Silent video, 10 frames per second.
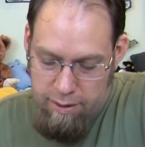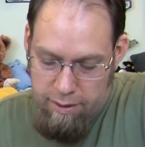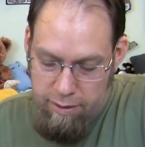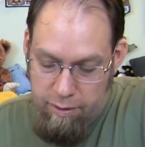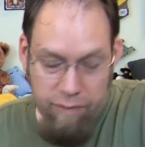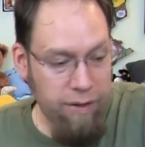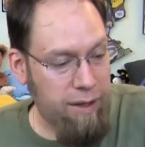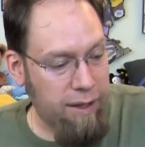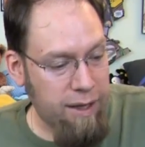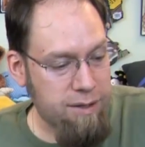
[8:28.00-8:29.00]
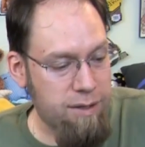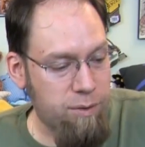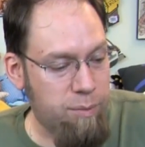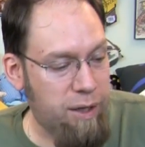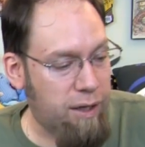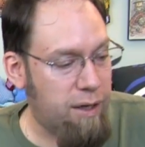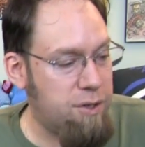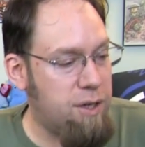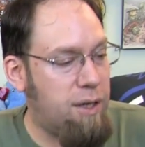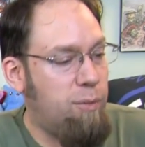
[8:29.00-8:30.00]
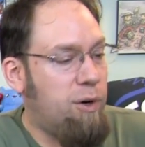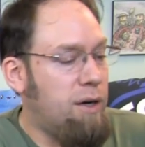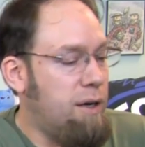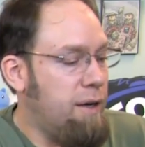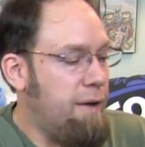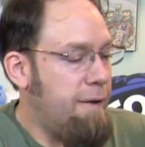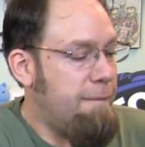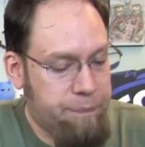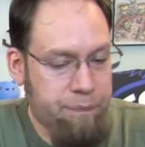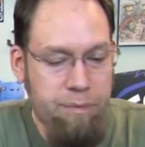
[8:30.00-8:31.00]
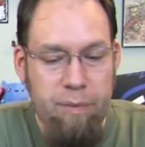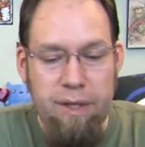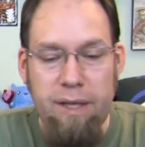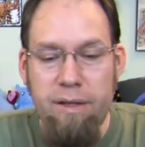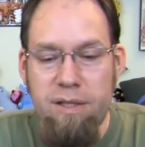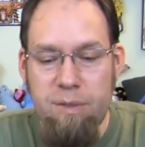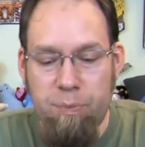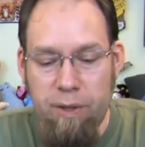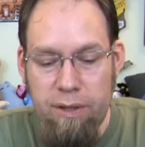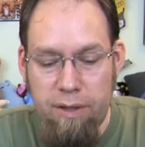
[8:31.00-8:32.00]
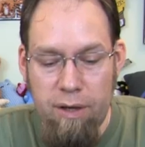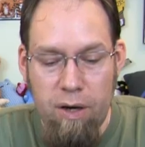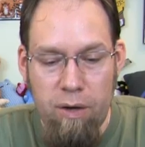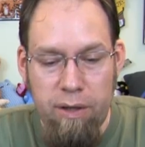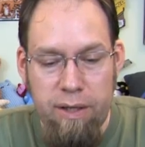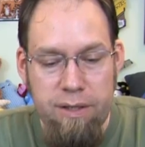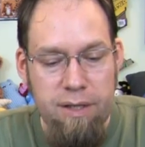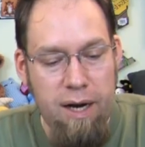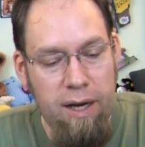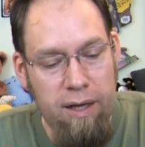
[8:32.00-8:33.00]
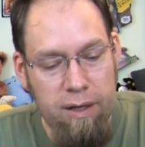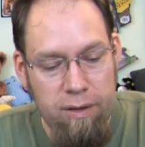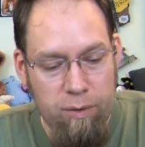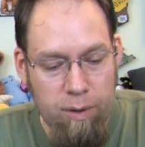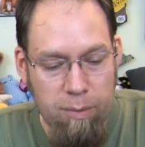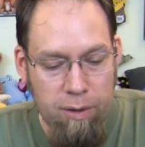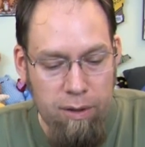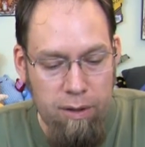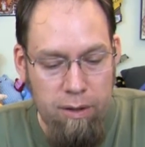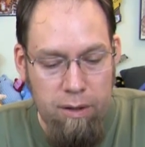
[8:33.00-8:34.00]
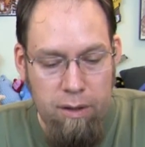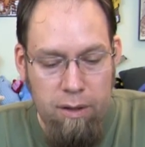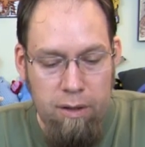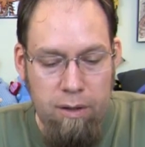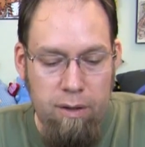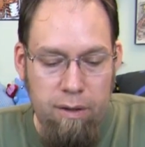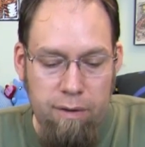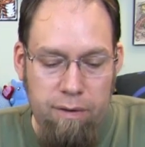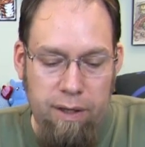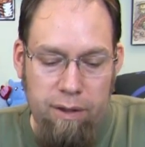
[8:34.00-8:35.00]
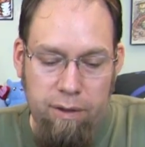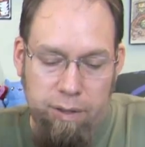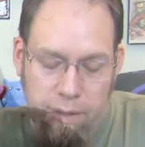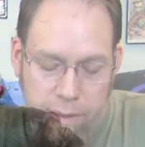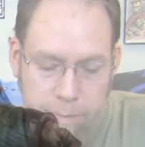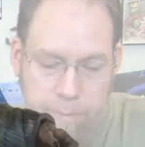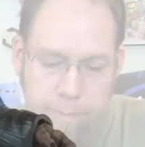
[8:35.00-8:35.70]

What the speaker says: I don't know if anything has to do with being a ninja anymore. But then there's Splinter. Oh, and he's tiny and adorable. Let's take a look at him.